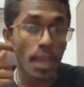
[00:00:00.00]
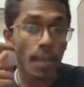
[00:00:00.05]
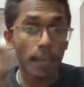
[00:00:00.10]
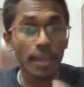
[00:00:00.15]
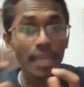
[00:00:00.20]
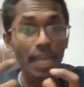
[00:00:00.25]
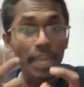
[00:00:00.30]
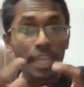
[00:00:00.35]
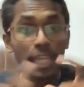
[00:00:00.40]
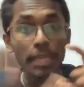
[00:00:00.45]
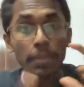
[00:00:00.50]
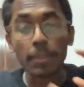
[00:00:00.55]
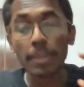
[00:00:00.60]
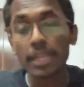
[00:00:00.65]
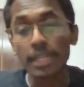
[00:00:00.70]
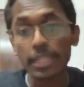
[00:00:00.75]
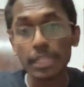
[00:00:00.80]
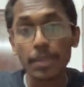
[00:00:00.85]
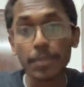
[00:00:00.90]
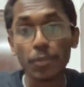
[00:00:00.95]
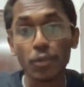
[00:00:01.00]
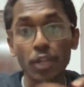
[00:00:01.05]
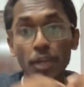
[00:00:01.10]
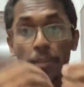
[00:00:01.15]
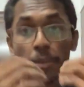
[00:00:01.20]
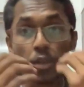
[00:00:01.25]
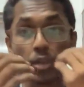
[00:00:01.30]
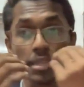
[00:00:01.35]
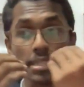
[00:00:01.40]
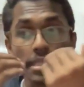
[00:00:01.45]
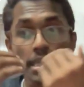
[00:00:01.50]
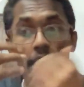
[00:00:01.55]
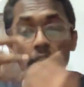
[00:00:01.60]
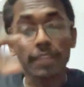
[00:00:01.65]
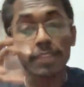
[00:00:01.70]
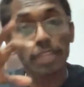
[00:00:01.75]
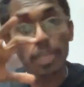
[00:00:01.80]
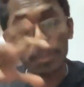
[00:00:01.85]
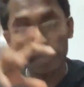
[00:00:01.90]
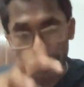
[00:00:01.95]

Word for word: but i immediately reported because there are